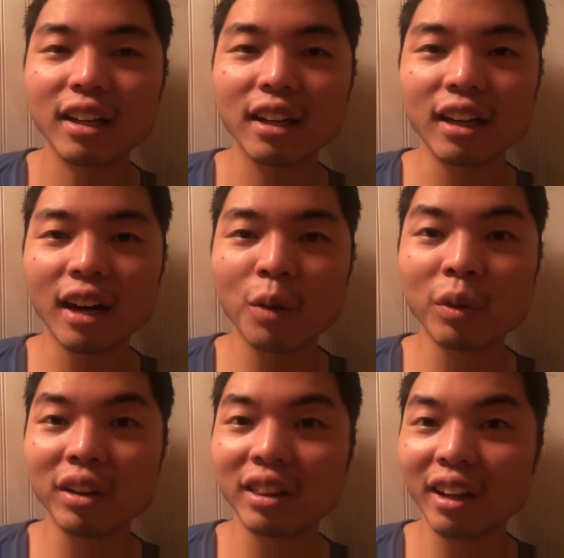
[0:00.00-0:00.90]
And I
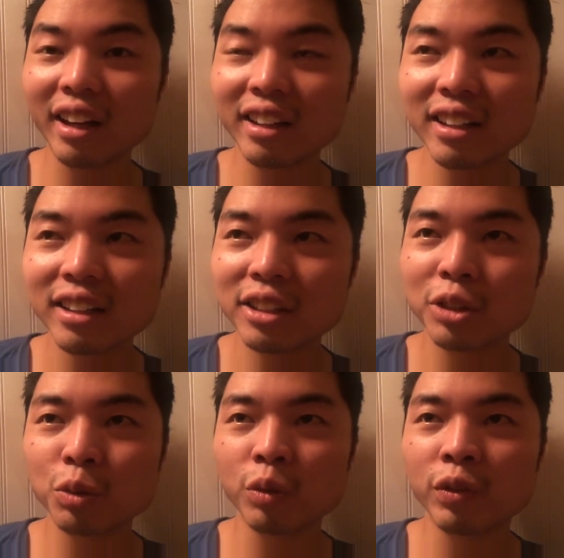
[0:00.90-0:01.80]
would like
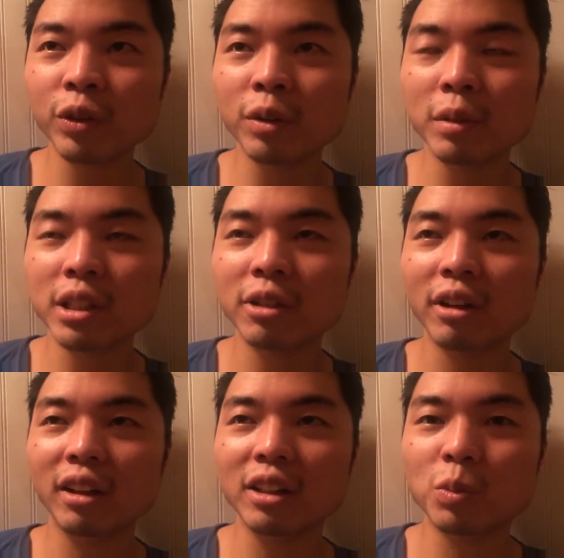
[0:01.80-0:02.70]
to review the material
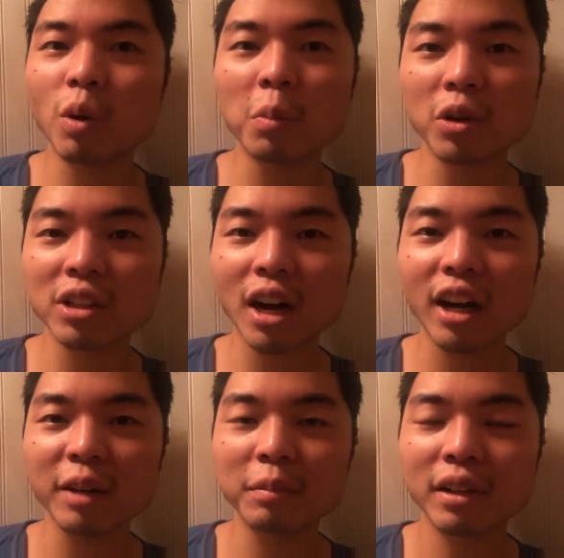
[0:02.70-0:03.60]
at least one more
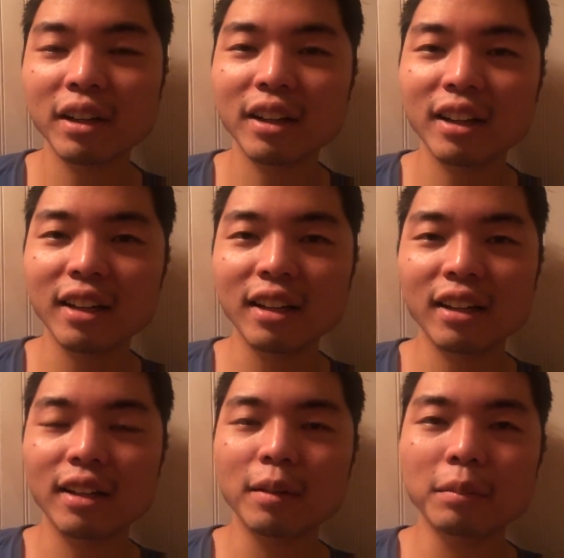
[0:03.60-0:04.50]
time,
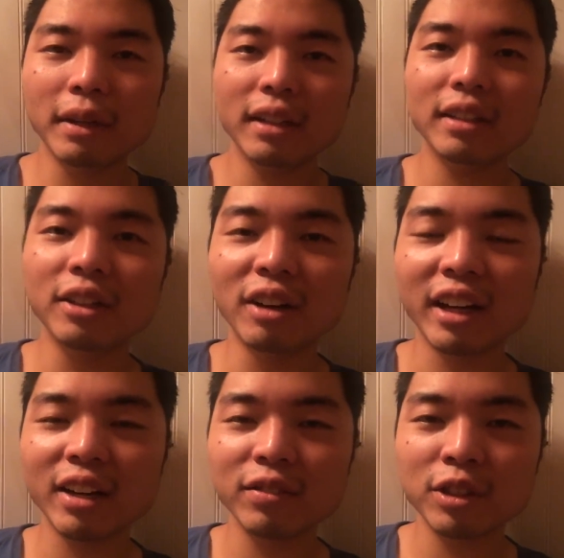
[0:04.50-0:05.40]
but I
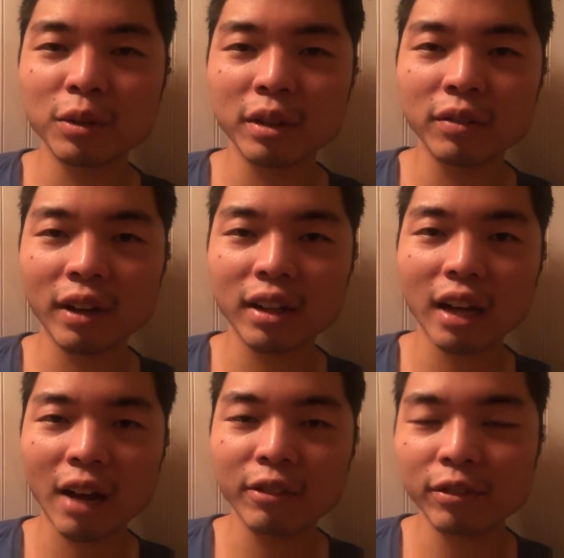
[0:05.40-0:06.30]
can't do it if I
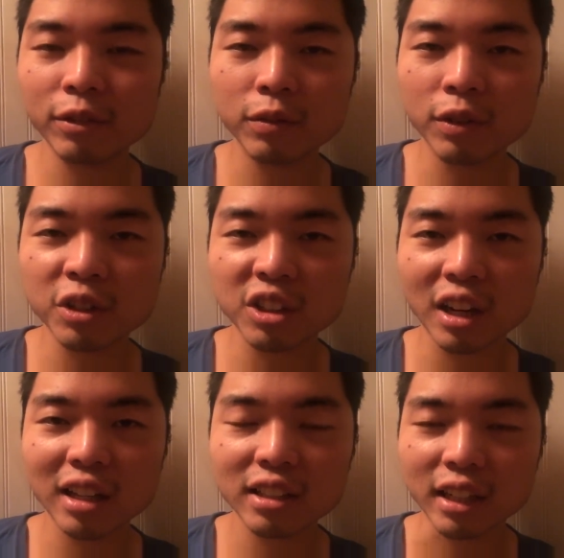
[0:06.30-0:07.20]
haven't finished the
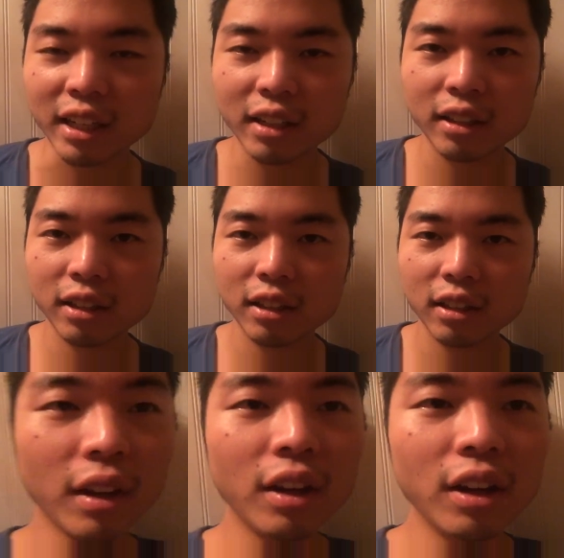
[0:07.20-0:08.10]
content yet.
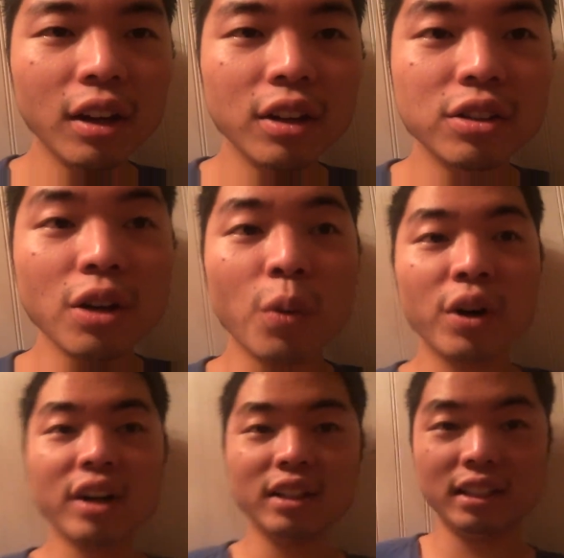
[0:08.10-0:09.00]
So we're
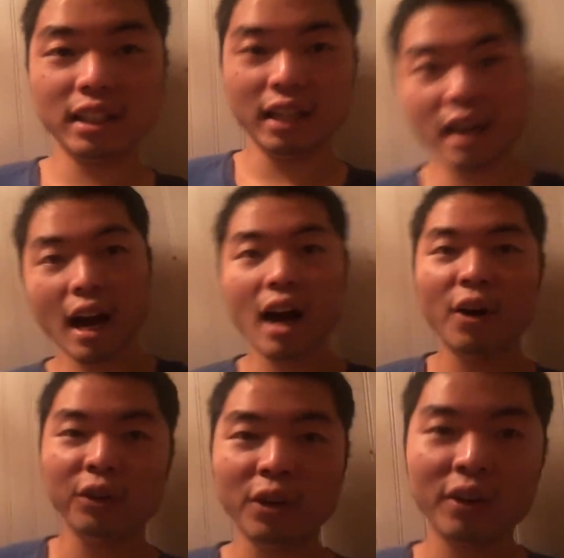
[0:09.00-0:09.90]
gonna see how
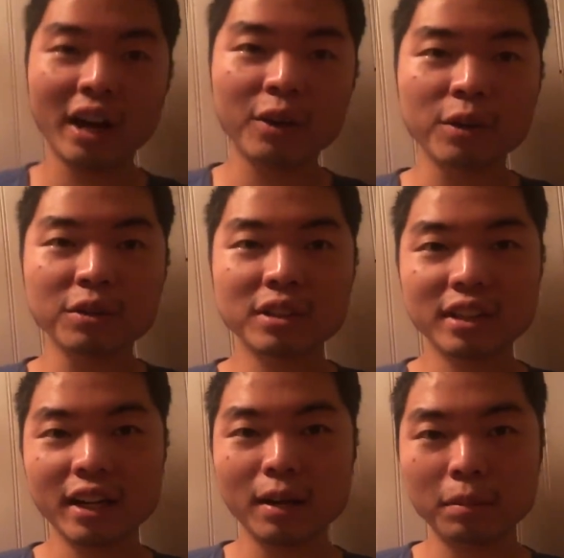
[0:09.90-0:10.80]
long I will
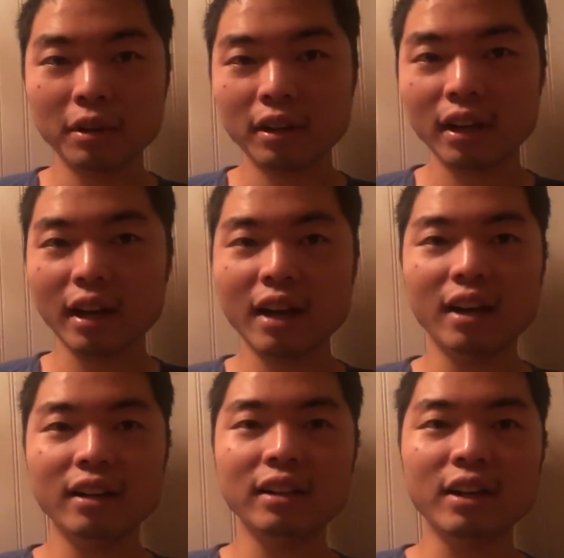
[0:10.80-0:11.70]
stay up.
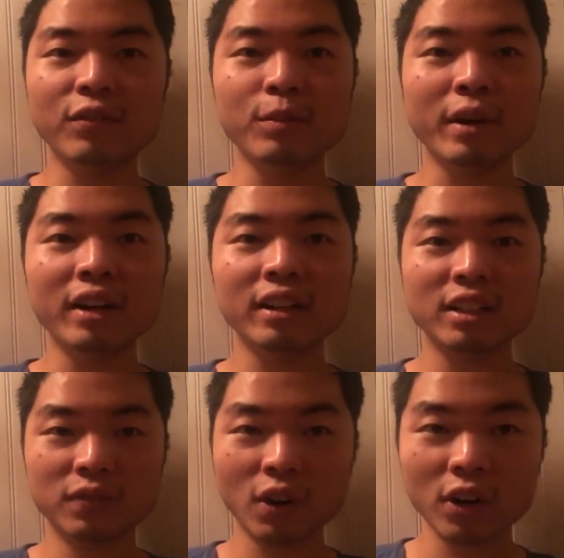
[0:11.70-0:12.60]
And if you made it
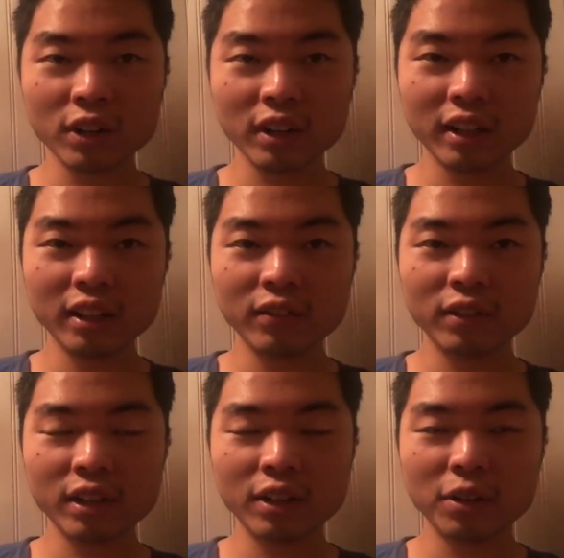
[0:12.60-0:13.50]
this far in the
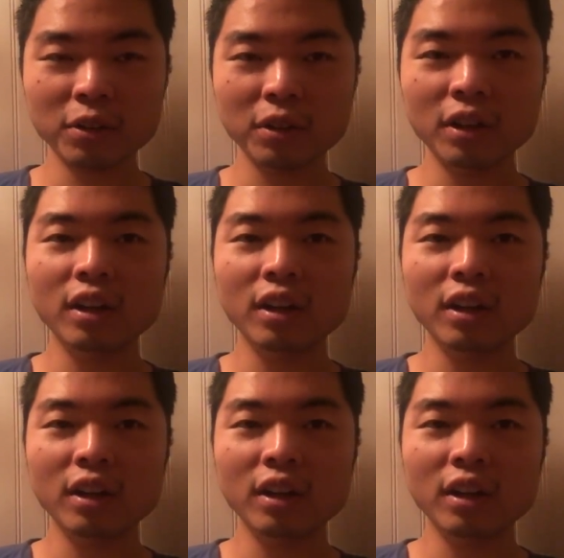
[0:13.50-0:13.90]
video,